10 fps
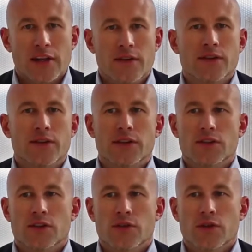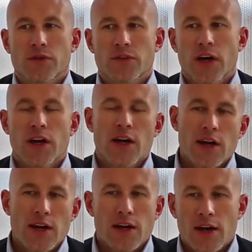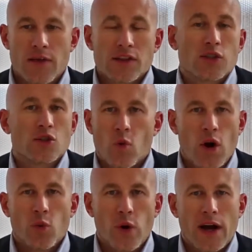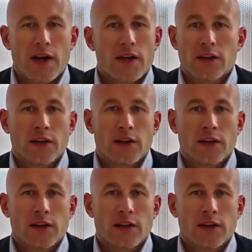these things that you've done. This is one way,